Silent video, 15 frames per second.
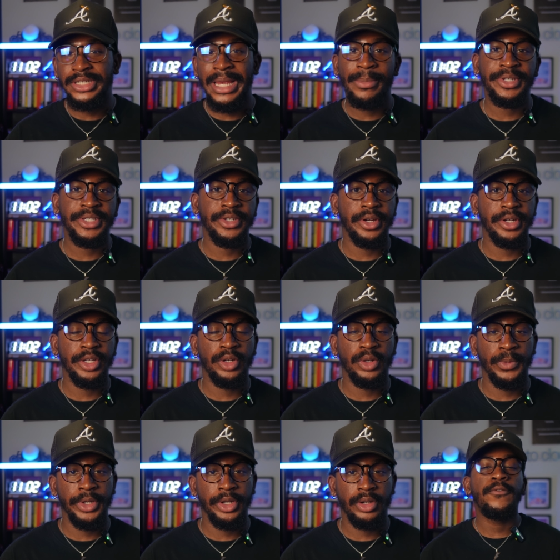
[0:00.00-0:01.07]
your cybersecurity
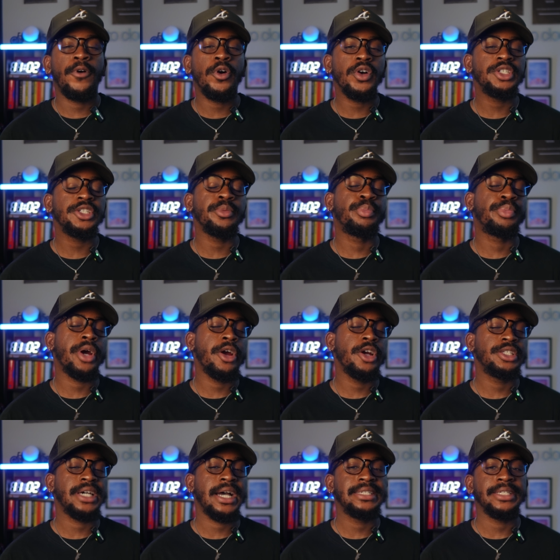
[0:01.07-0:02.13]
career. Focus on
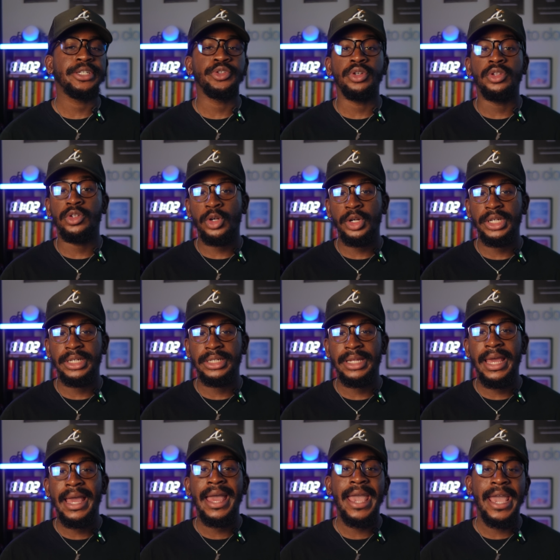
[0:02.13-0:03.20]
prioritizing your learning
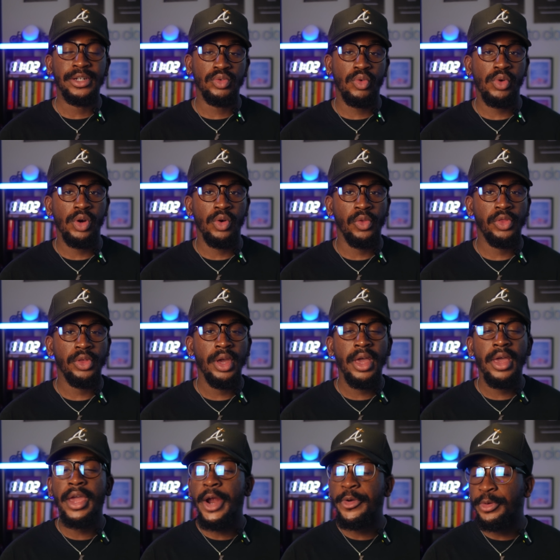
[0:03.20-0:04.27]
and growth.
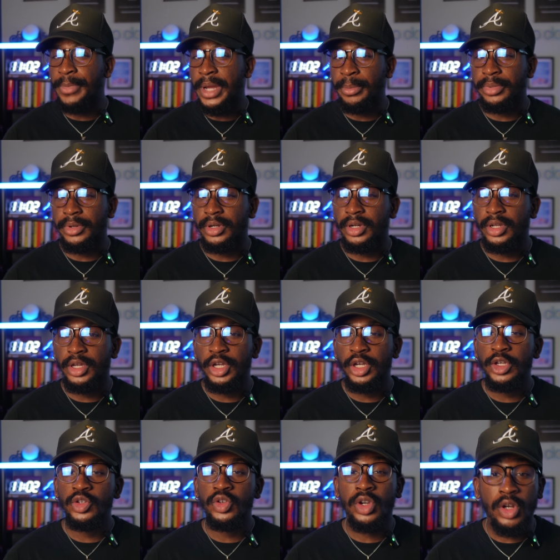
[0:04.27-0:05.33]
And remember,
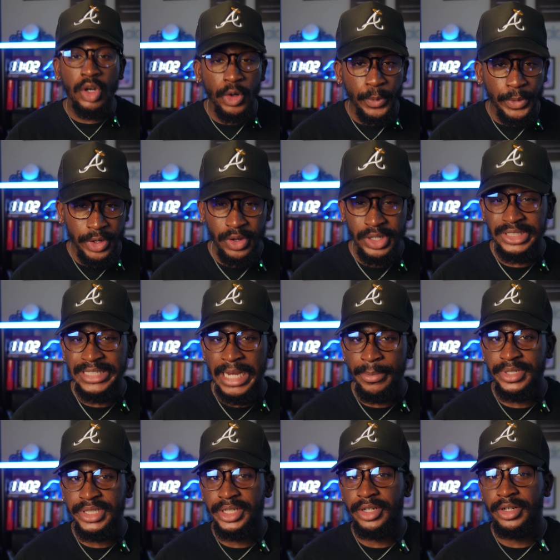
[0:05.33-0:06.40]
your career in
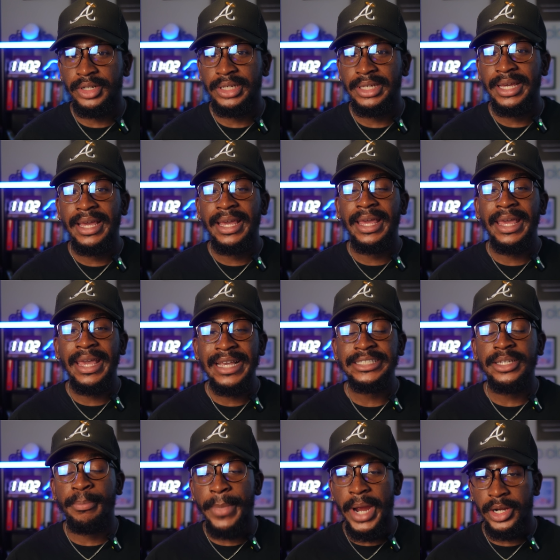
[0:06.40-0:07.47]
cybersecurity
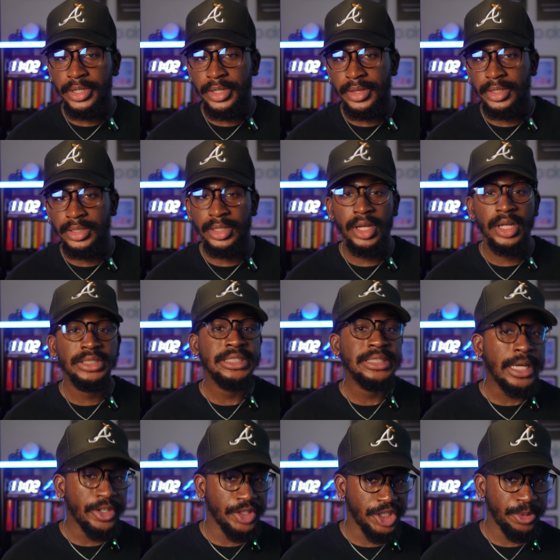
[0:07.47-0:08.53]
is a marathon, not a